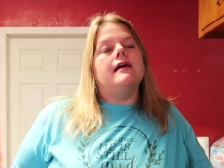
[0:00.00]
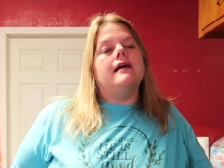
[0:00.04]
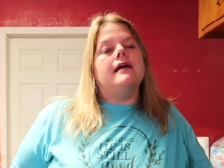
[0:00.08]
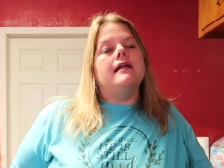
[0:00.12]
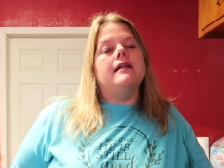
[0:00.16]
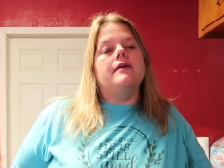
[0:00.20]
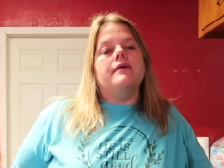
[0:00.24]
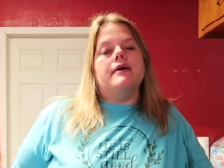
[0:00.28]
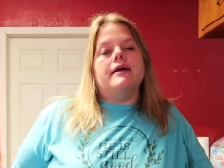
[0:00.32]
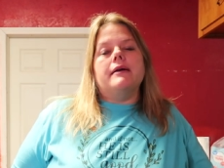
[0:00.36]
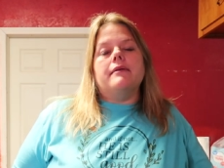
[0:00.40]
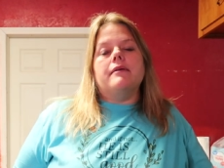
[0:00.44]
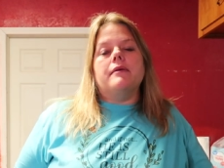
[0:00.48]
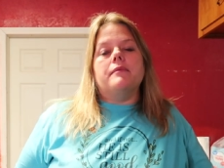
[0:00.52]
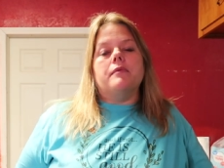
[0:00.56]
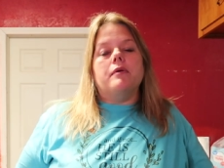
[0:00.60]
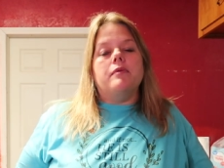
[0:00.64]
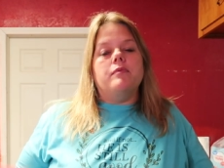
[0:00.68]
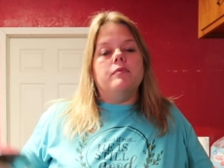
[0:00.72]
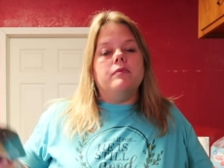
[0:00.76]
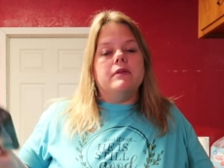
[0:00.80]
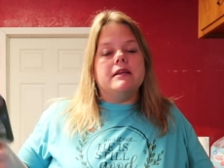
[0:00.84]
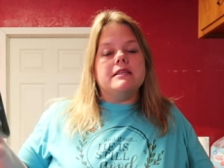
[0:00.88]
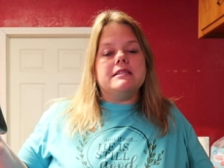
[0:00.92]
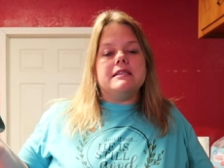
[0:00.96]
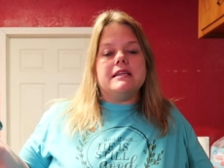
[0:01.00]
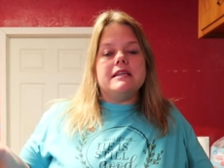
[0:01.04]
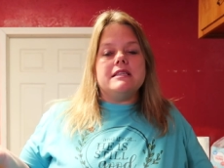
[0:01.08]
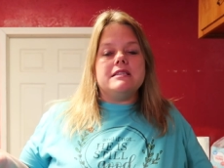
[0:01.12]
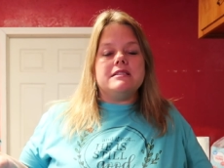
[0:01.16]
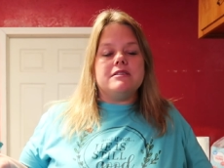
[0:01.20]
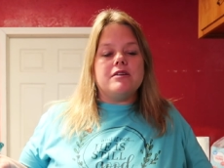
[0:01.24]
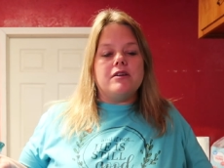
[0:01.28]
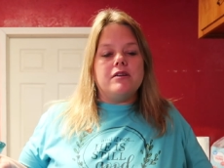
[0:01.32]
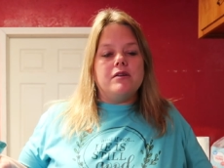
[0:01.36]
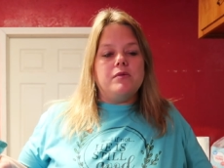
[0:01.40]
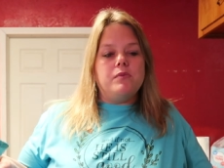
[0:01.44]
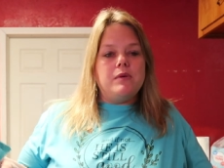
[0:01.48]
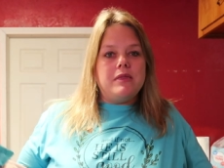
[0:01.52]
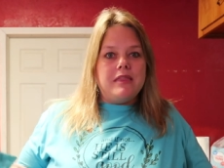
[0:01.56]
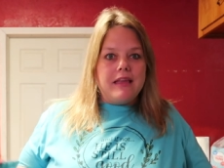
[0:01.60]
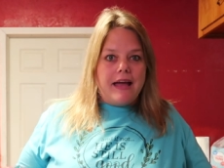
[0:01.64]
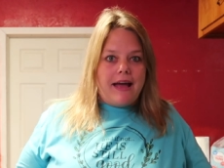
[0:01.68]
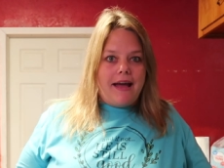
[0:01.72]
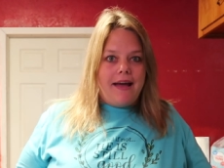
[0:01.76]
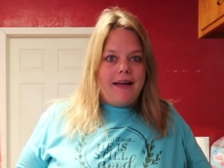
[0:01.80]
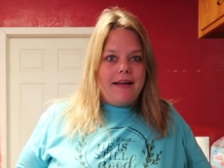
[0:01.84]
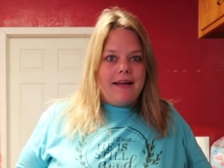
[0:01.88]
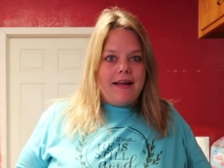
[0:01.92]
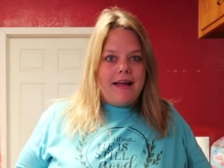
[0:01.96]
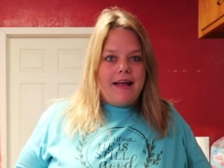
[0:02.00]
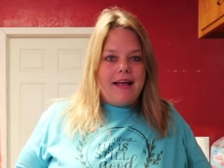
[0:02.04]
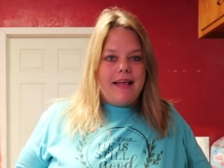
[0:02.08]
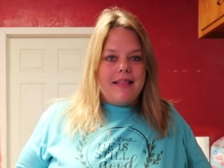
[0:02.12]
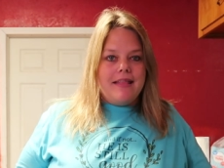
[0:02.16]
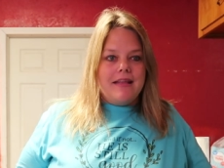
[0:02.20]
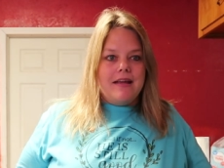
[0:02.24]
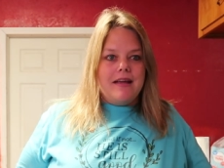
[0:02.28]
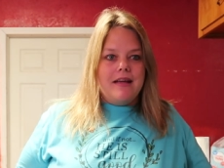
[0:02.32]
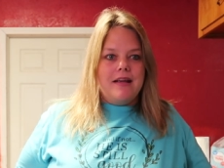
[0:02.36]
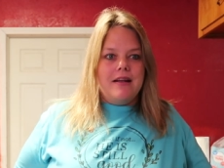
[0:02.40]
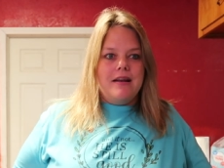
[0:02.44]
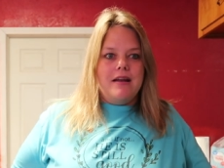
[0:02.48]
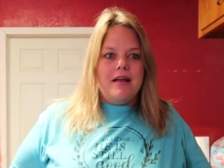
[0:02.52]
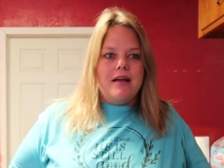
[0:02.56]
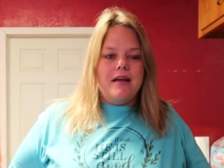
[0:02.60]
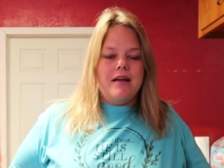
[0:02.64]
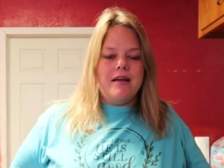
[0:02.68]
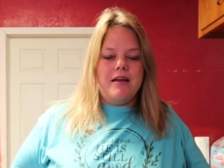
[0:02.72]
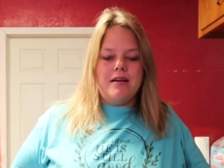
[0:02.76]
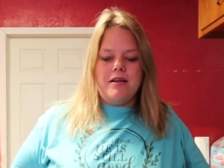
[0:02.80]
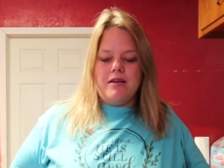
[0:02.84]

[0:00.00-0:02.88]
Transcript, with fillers: anyway, let's get started with that, and then